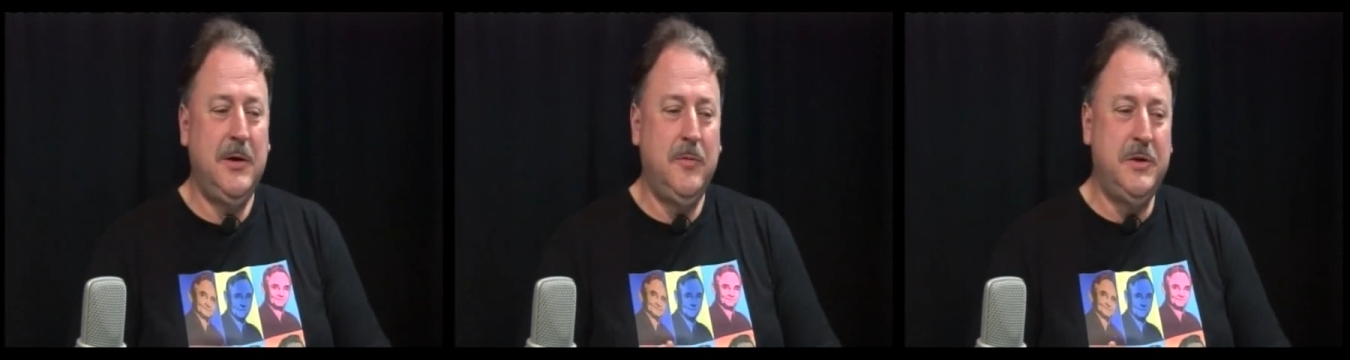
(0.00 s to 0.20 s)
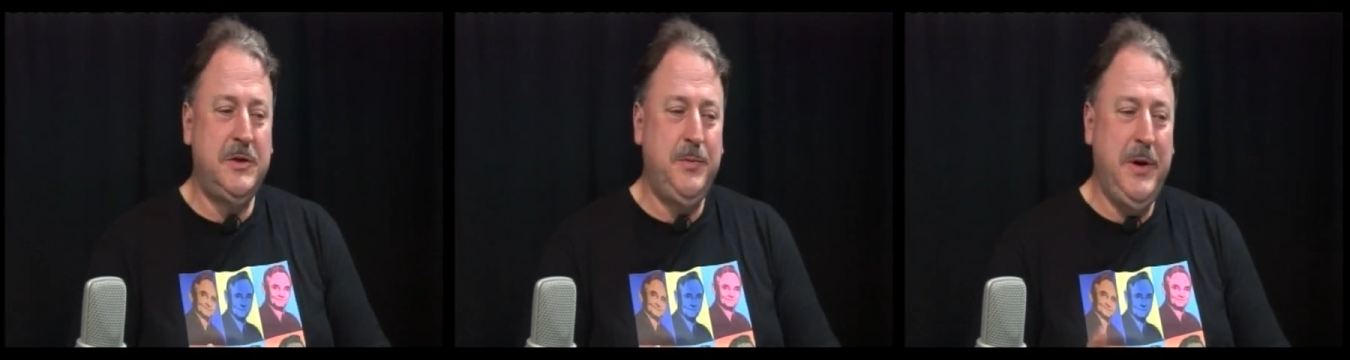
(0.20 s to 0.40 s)

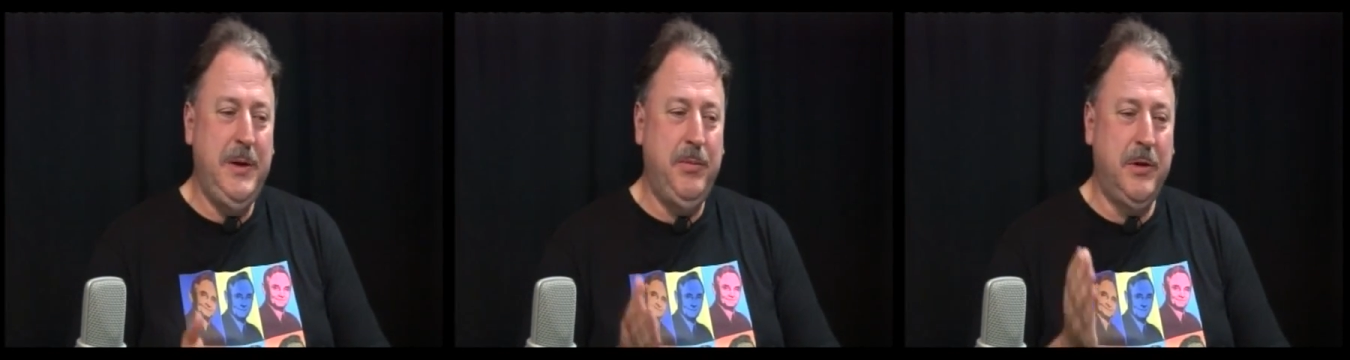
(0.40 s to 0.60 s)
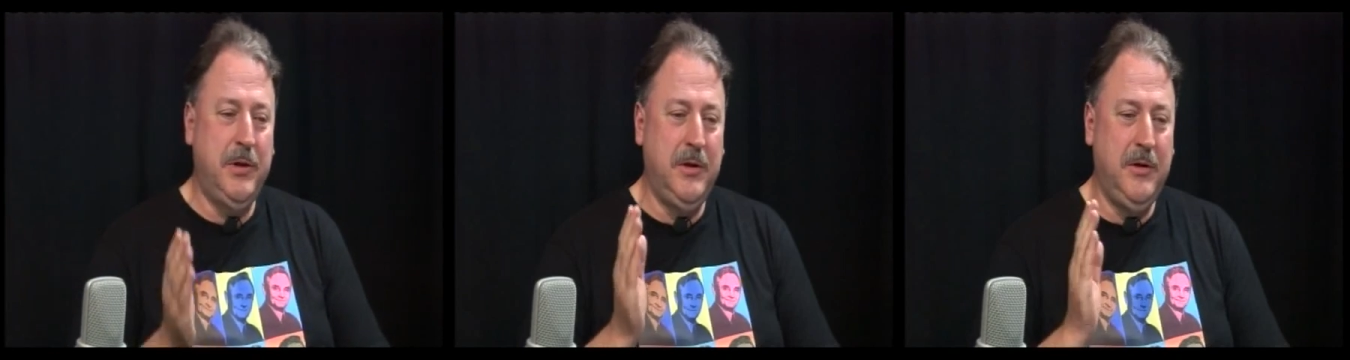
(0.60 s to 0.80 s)
which
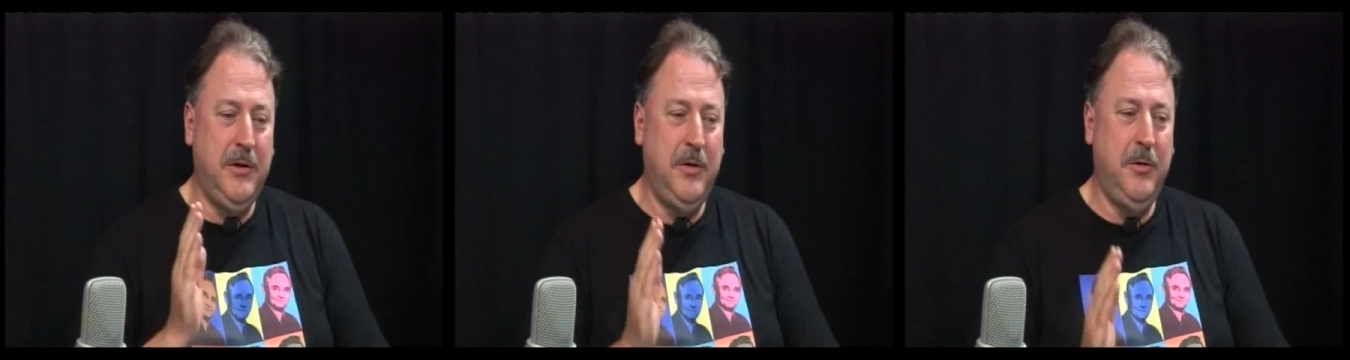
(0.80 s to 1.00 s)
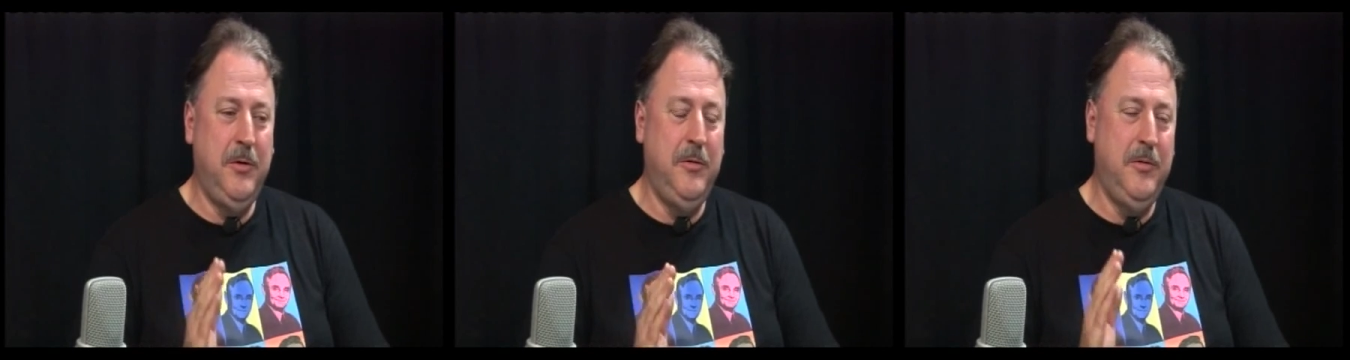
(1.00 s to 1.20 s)
people
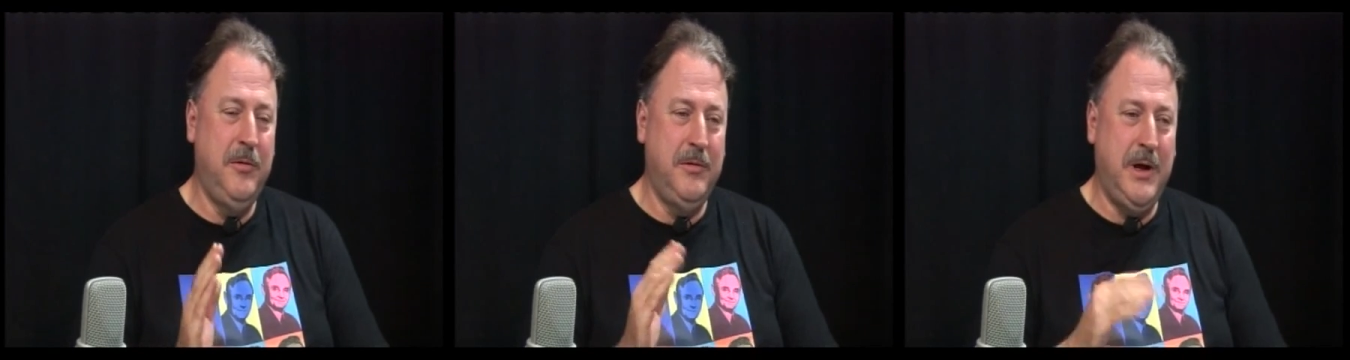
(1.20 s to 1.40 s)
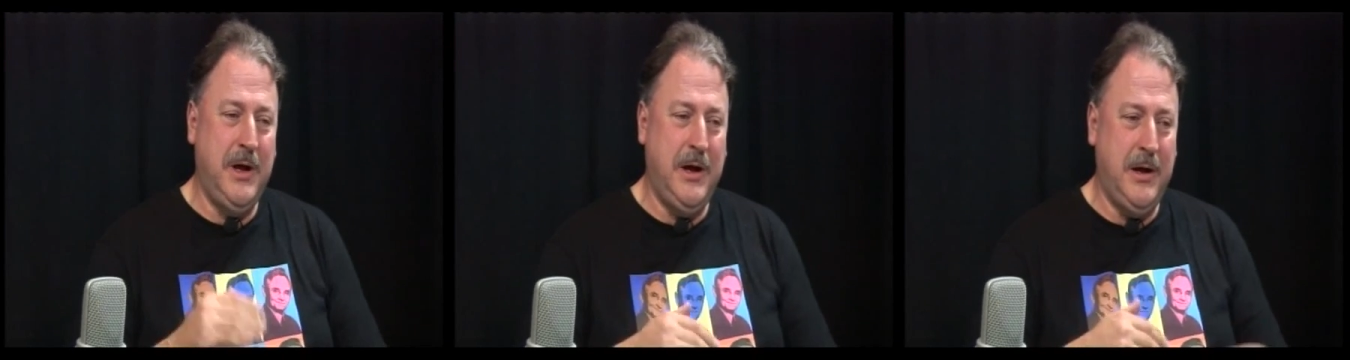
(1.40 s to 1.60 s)
who
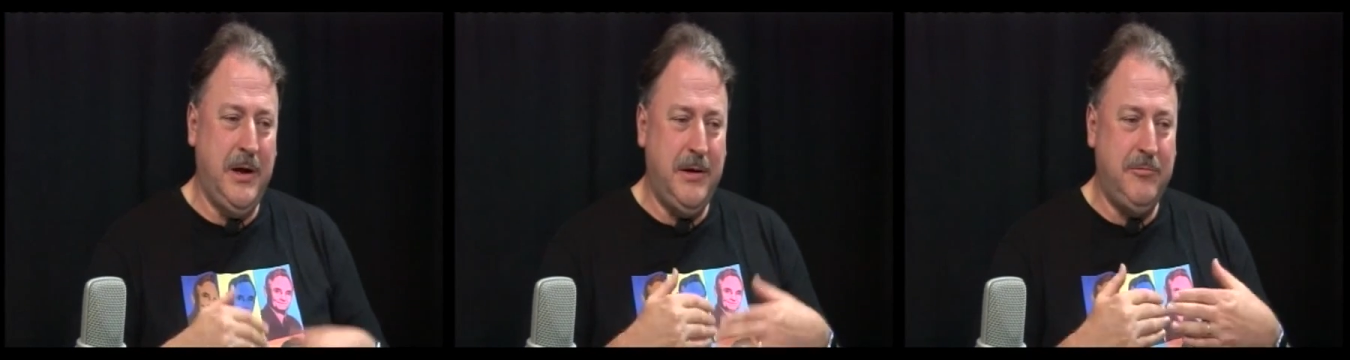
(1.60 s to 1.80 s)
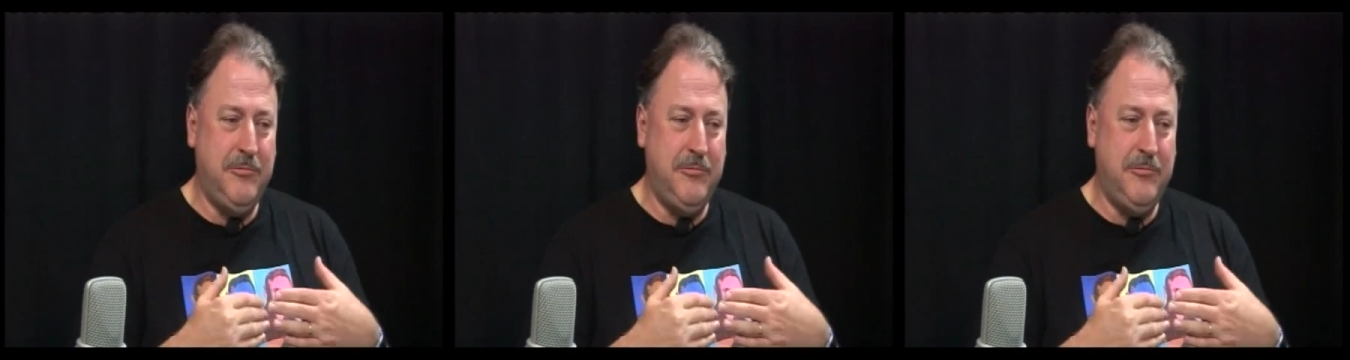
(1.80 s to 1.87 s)
are